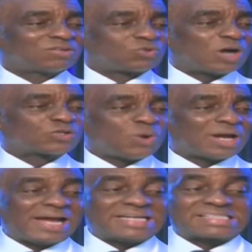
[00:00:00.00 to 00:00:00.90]
to
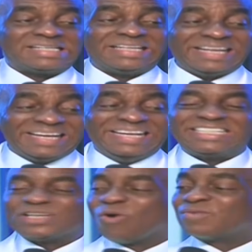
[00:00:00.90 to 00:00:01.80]
actualizing
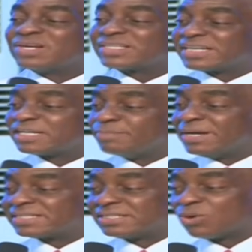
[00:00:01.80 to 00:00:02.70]
each of these
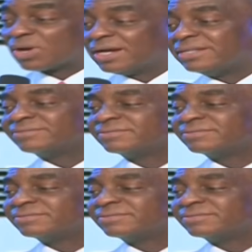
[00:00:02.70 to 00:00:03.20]
statements in your life.